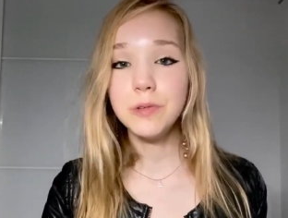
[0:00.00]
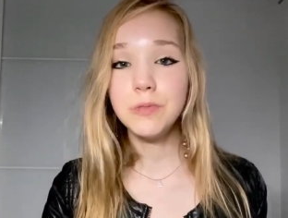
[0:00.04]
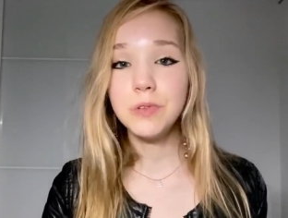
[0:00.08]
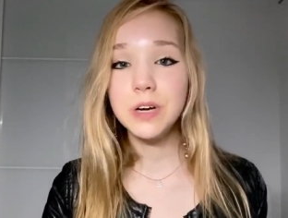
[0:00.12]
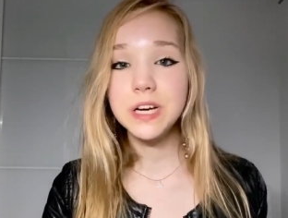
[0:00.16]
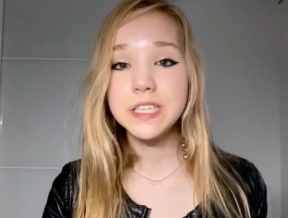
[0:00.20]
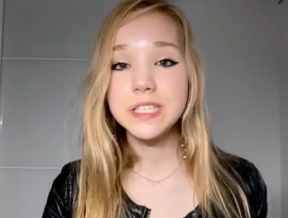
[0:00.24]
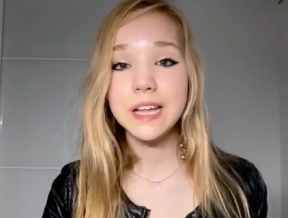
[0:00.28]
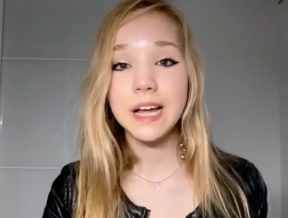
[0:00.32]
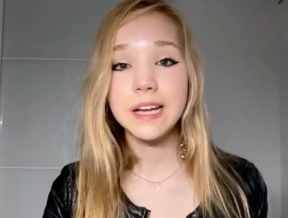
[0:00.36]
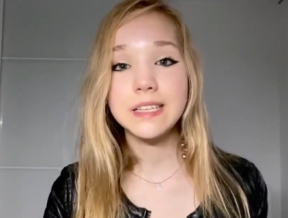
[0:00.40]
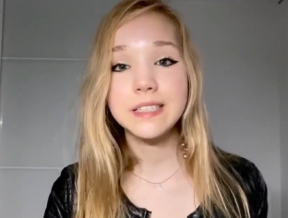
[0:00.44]

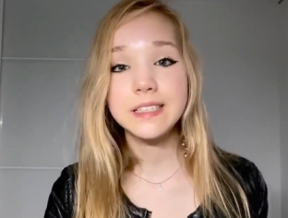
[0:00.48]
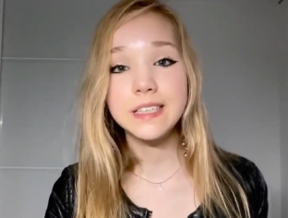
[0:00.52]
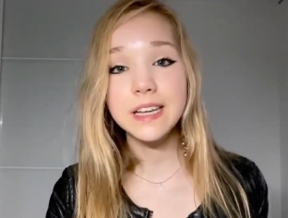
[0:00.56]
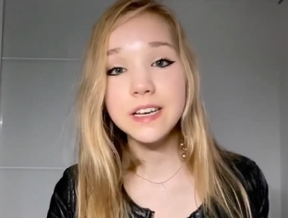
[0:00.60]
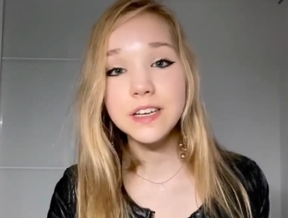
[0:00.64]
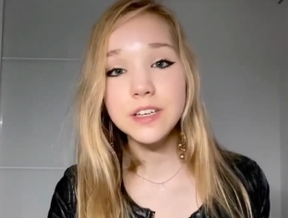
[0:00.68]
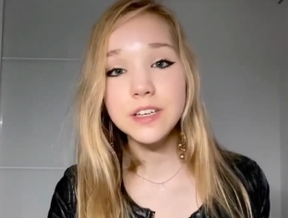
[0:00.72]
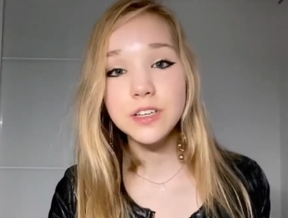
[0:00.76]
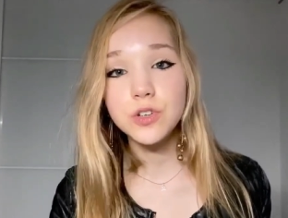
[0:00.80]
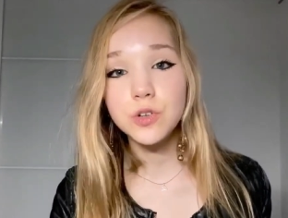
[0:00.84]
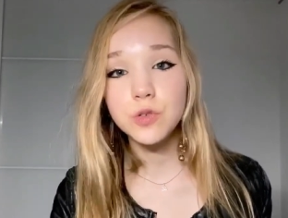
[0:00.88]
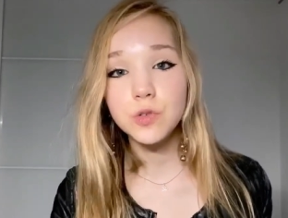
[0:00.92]
reason I
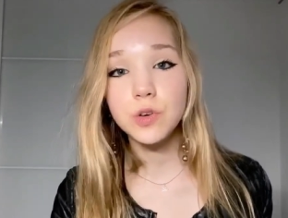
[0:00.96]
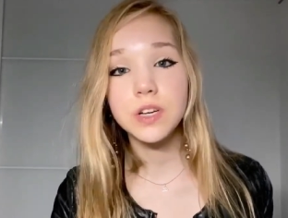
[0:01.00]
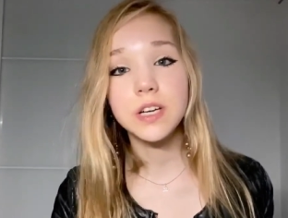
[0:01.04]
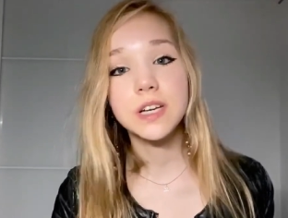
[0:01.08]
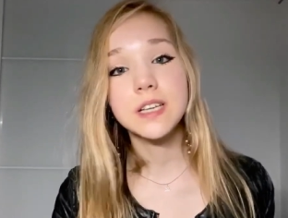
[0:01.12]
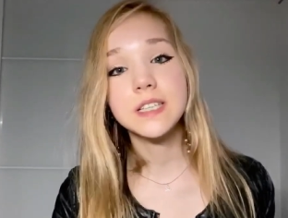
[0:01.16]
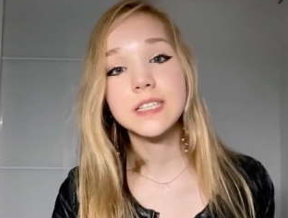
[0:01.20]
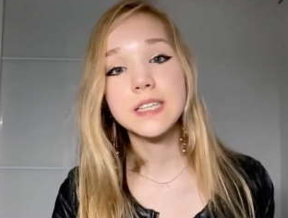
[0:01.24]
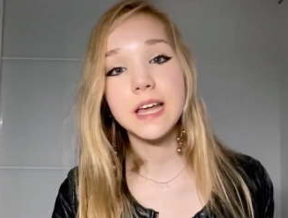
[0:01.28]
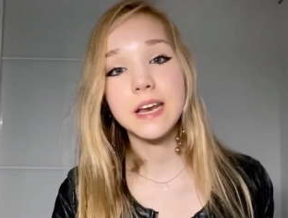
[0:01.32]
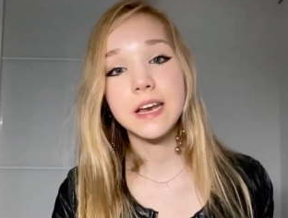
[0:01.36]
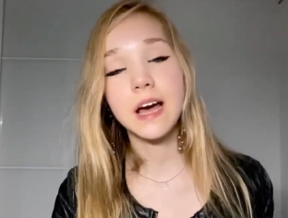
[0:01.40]
didn't do it
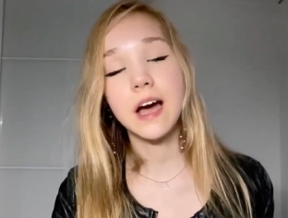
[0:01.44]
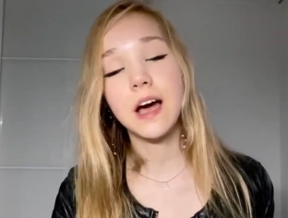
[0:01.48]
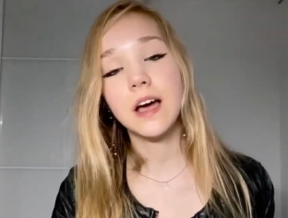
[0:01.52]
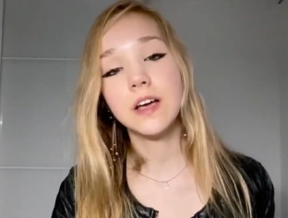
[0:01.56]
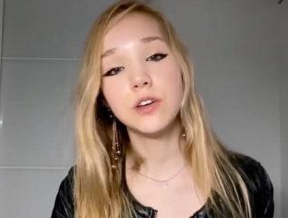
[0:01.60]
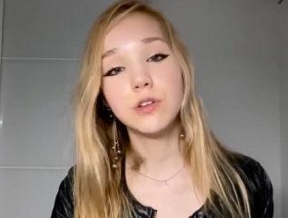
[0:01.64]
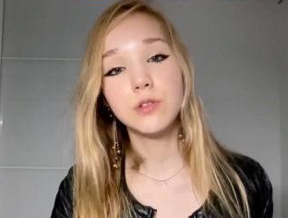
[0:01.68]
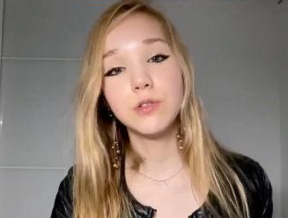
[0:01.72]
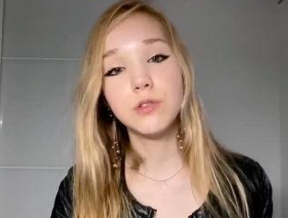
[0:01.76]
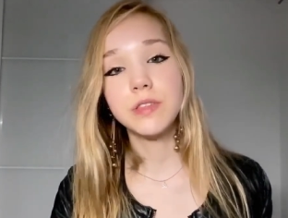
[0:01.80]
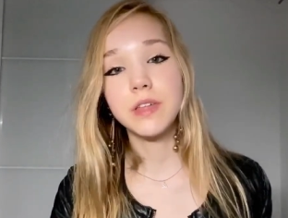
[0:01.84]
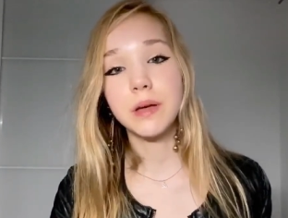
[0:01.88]
is that I
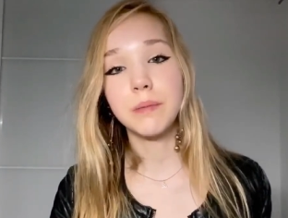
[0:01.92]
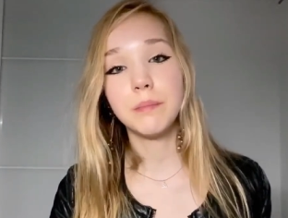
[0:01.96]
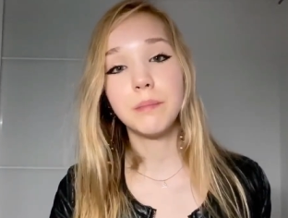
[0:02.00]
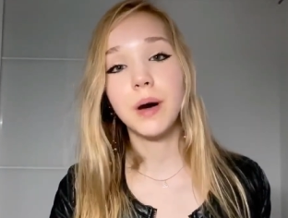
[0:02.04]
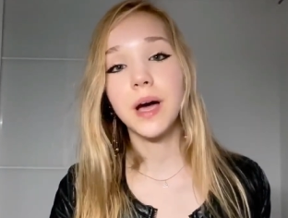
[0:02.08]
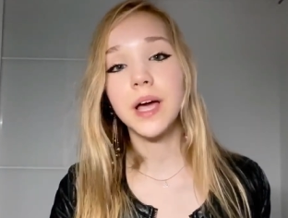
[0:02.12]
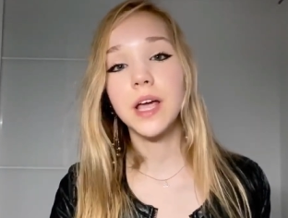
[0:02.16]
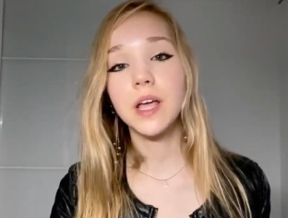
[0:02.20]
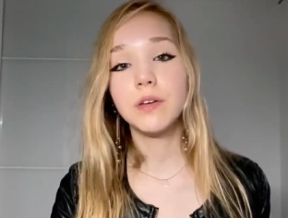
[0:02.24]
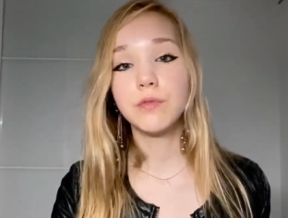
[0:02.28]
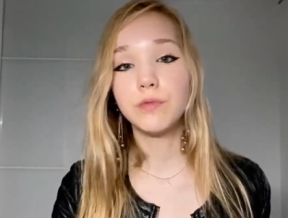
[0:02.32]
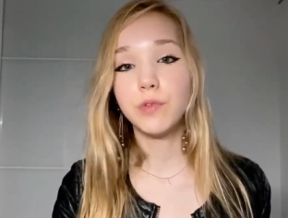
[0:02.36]
knew that
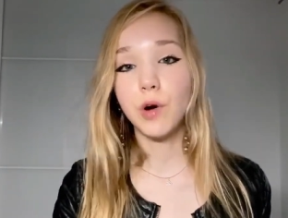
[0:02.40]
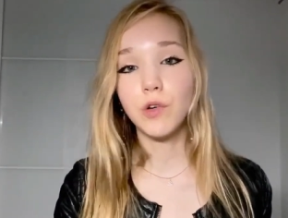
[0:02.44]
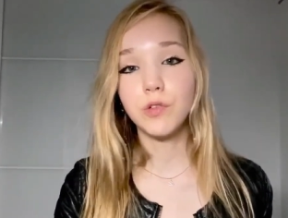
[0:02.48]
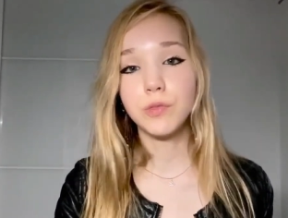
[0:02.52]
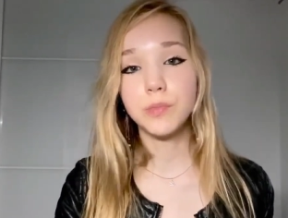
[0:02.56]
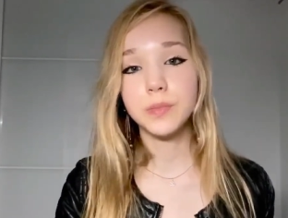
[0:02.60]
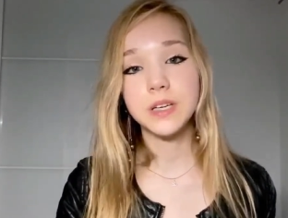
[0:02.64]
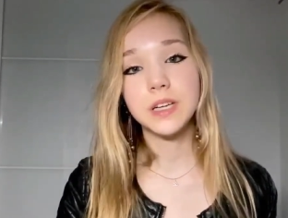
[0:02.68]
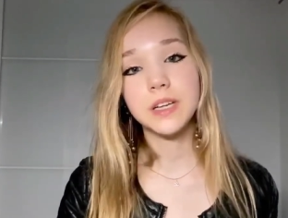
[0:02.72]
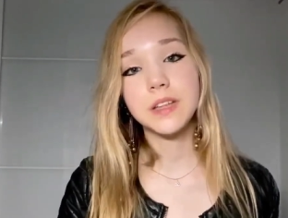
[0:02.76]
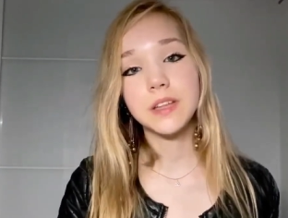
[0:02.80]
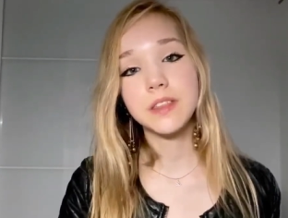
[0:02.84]
my
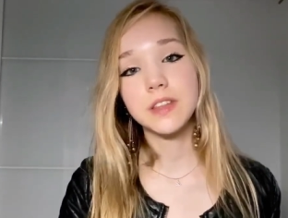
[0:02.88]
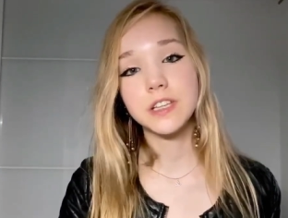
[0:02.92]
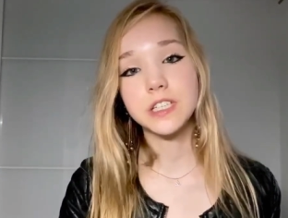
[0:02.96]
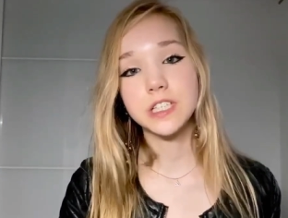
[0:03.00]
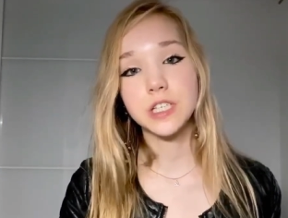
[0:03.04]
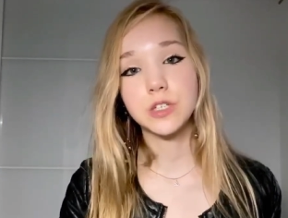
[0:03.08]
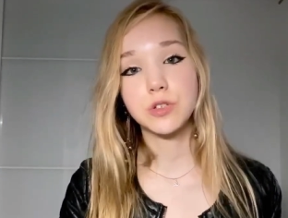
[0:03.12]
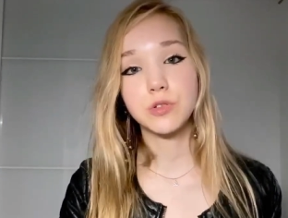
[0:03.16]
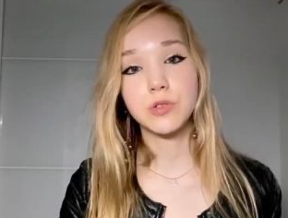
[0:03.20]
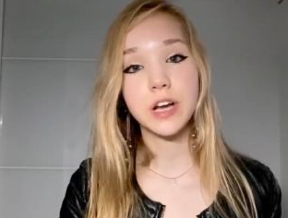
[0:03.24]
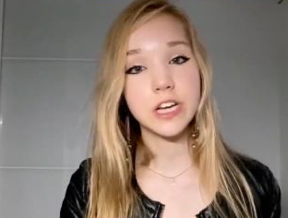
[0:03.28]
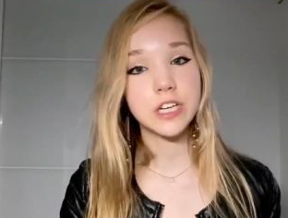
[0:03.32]
involvement in the
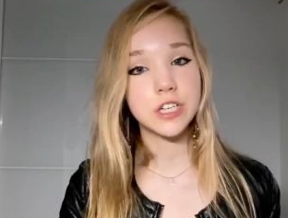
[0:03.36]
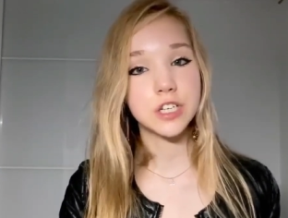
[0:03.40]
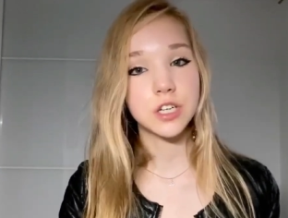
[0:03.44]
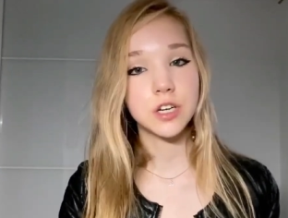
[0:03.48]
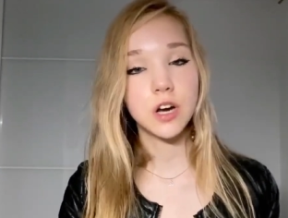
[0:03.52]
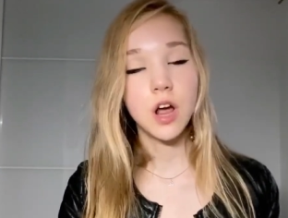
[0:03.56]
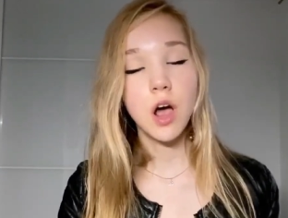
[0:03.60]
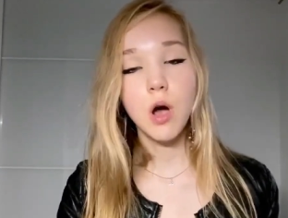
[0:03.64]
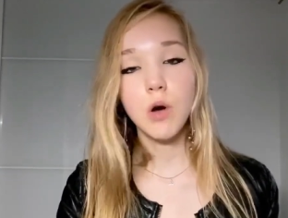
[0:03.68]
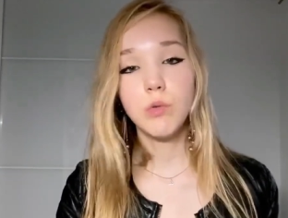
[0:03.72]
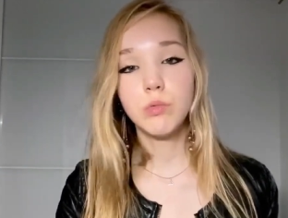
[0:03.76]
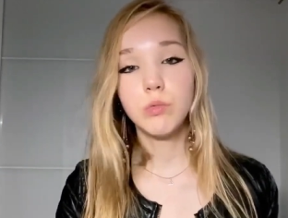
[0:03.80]

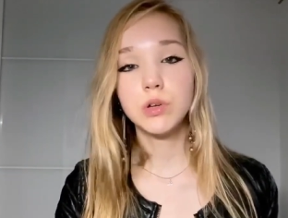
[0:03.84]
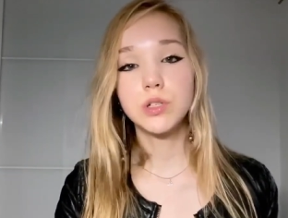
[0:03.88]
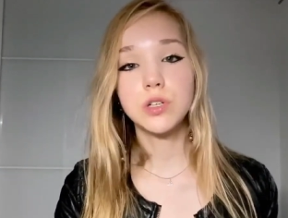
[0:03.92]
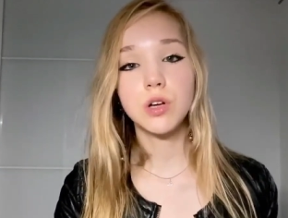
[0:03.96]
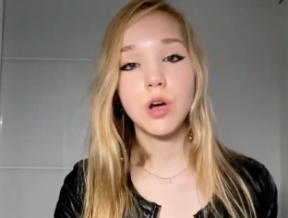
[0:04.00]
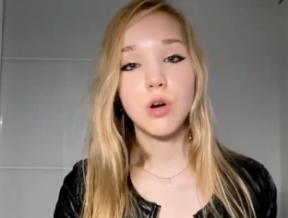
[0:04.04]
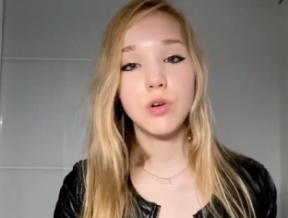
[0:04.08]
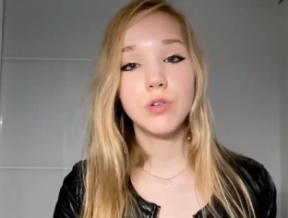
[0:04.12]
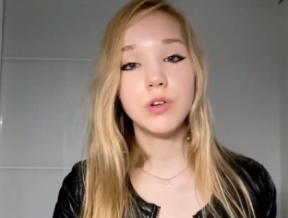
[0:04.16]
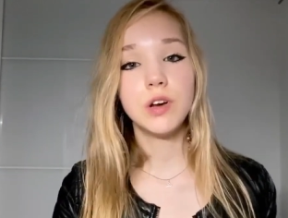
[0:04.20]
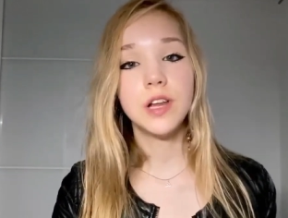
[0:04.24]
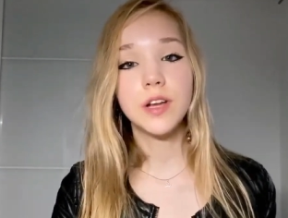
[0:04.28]
situation would
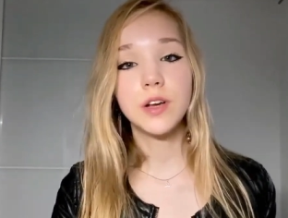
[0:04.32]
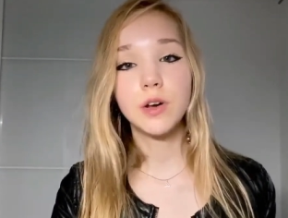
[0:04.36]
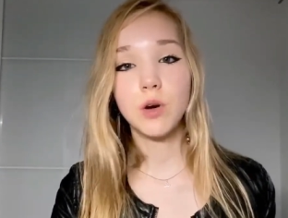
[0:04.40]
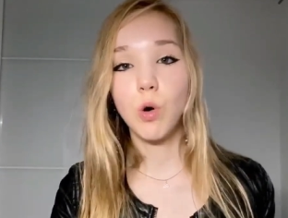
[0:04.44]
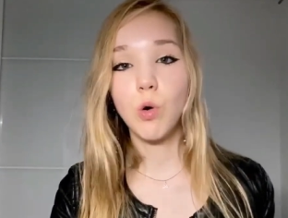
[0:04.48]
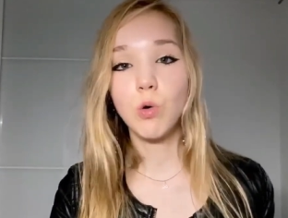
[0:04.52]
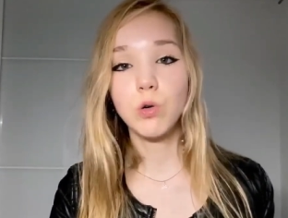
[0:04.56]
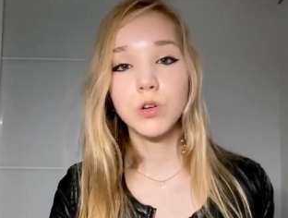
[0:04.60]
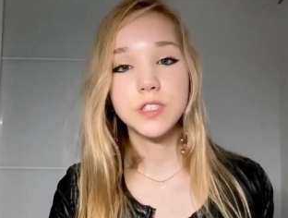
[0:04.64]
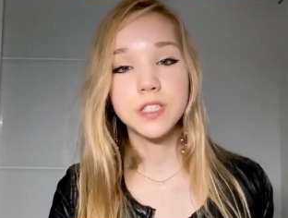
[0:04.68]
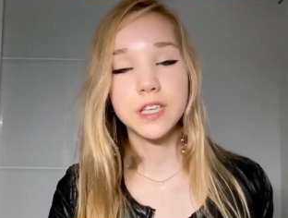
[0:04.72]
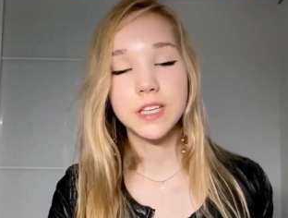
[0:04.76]
only
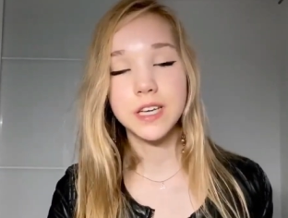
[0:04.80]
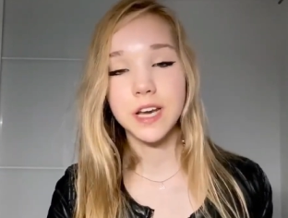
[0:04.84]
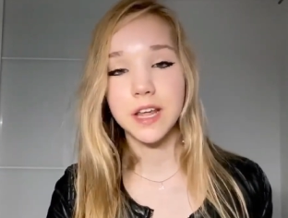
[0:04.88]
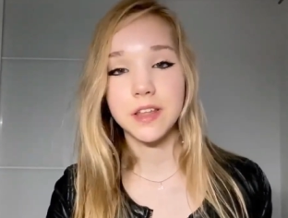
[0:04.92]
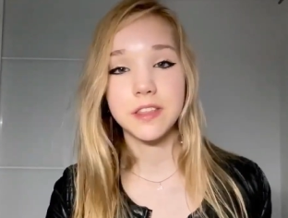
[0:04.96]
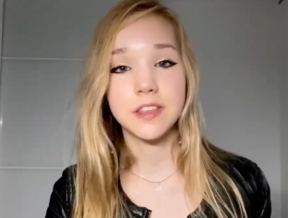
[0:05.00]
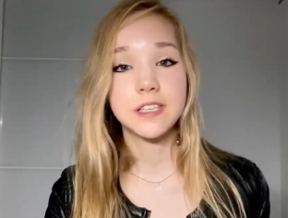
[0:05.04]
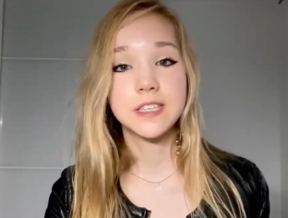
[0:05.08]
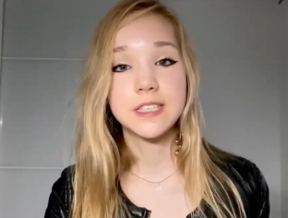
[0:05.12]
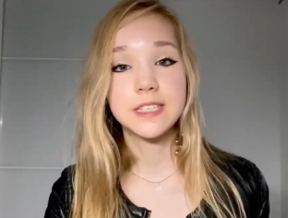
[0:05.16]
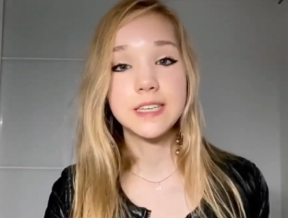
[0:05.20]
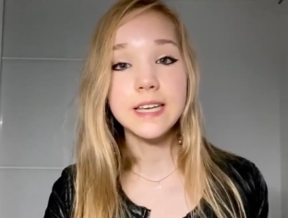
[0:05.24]
cause
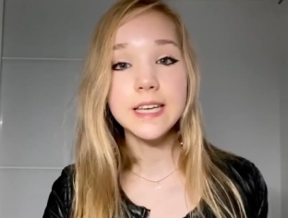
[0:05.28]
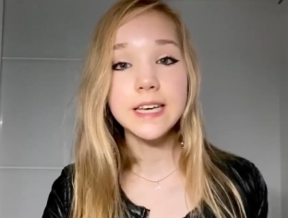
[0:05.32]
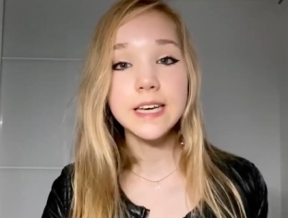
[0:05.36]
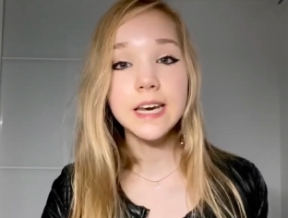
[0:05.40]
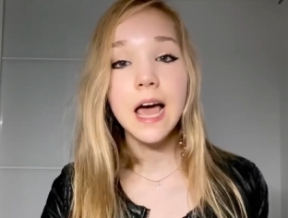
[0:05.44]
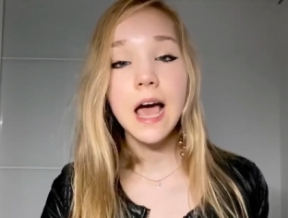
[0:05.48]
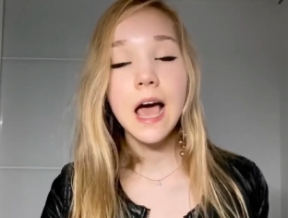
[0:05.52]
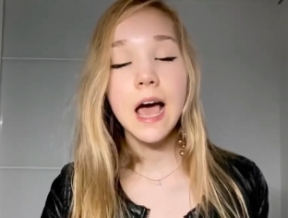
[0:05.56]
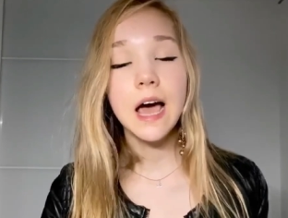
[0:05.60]
another scene,